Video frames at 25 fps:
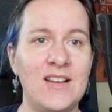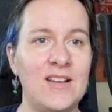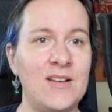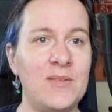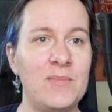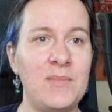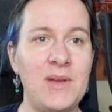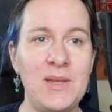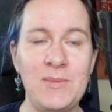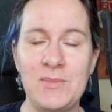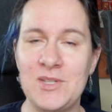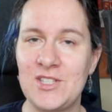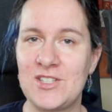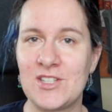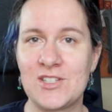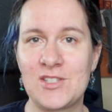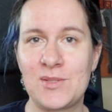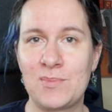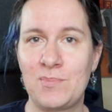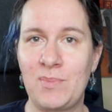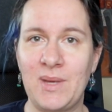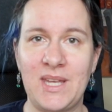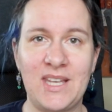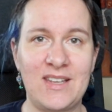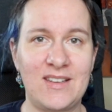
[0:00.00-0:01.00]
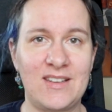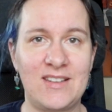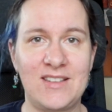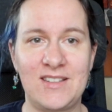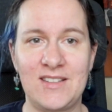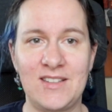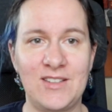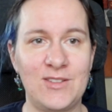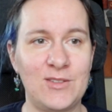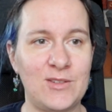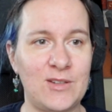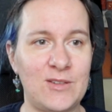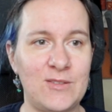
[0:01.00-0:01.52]
Maybe just pick,
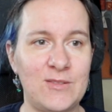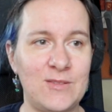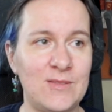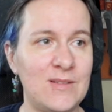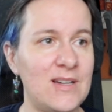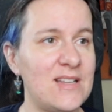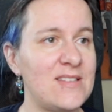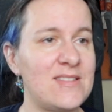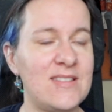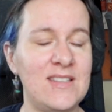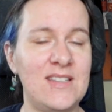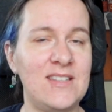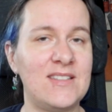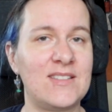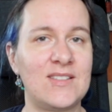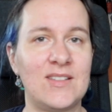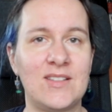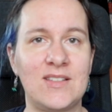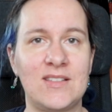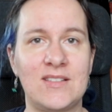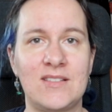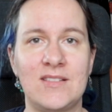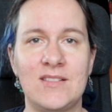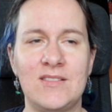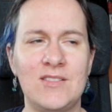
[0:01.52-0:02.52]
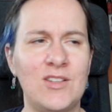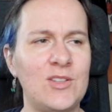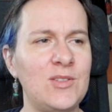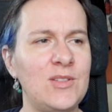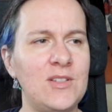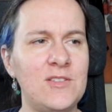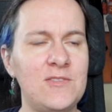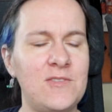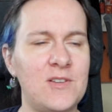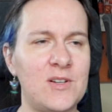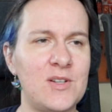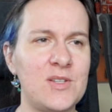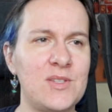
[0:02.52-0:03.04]
a season. Not
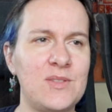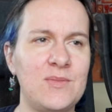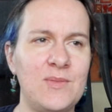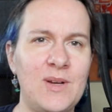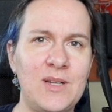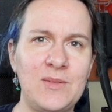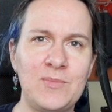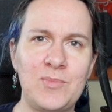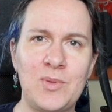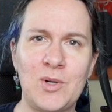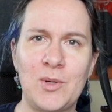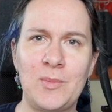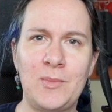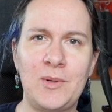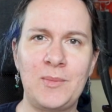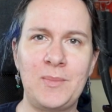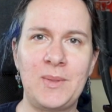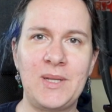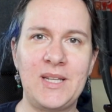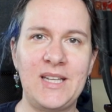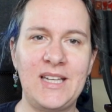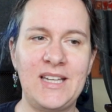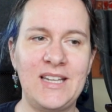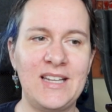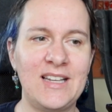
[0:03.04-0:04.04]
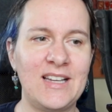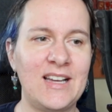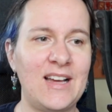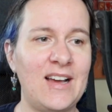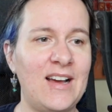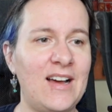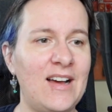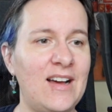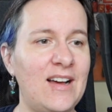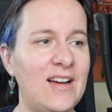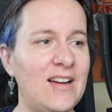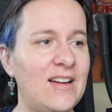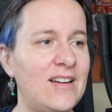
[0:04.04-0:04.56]
the first one, probably.
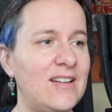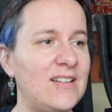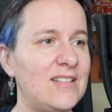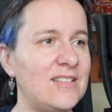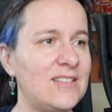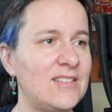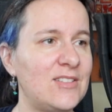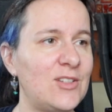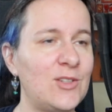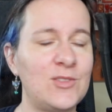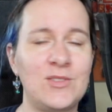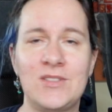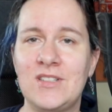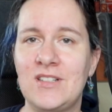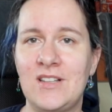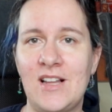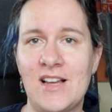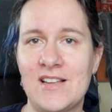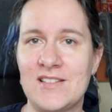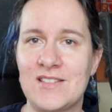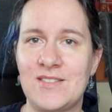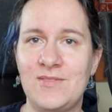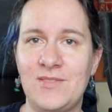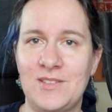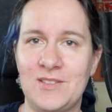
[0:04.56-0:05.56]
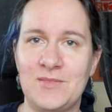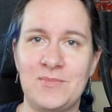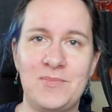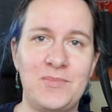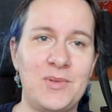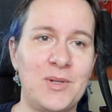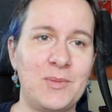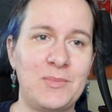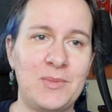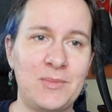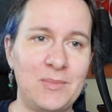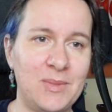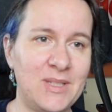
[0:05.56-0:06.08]
Not the last one,
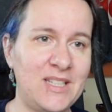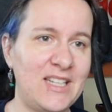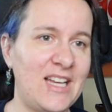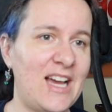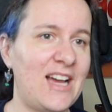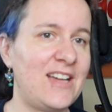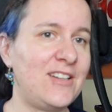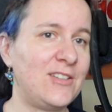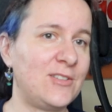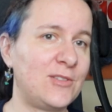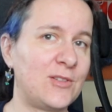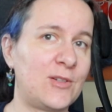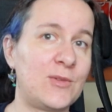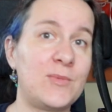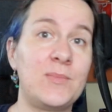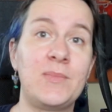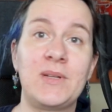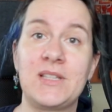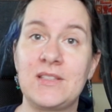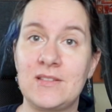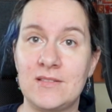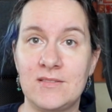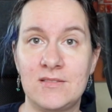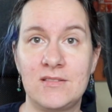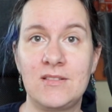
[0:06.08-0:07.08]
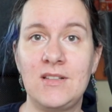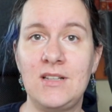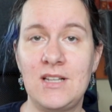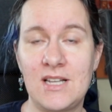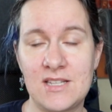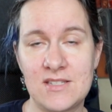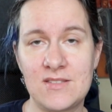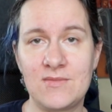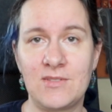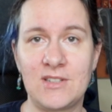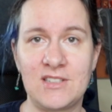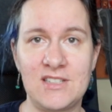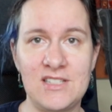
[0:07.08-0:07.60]
probably. I don't know. But the
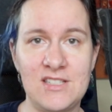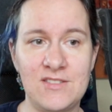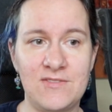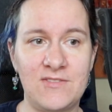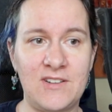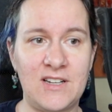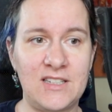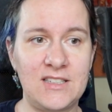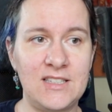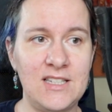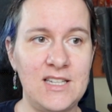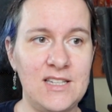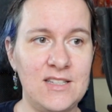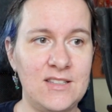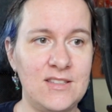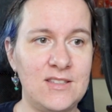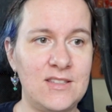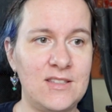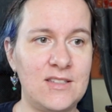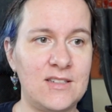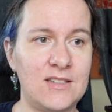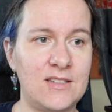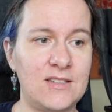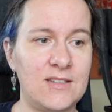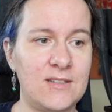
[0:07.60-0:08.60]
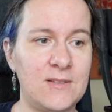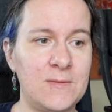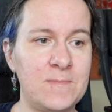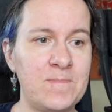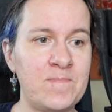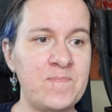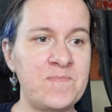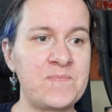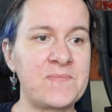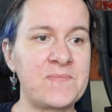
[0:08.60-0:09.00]
last one is fun. The